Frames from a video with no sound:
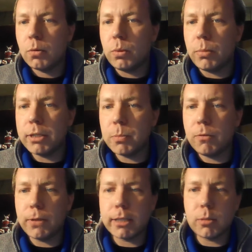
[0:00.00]
We must be
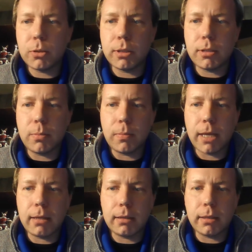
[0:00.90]
flexible in
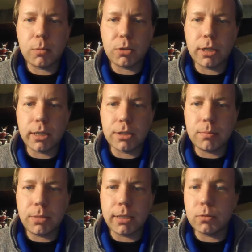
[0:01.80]
handling our
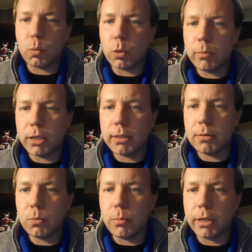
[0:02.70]
production because one month
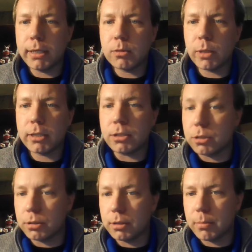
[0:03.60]
we might expect a
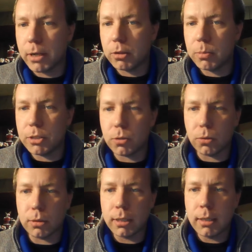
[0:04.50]
certain amount to be
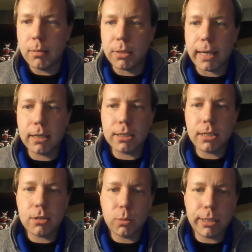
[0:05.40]
sold, but that could
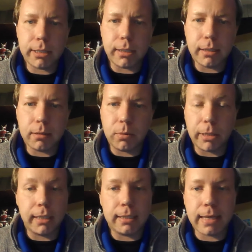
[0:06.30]
change quickly and we
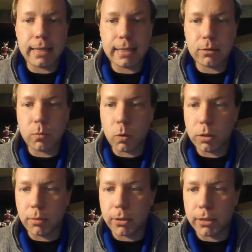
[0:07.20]
might need 10,000 more
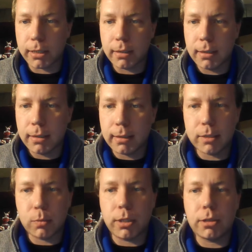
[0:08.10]
in the market,
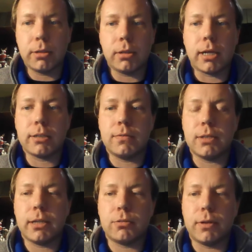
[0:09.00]
lest we incur a loss of
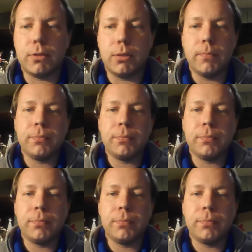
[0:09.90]
sales revenue.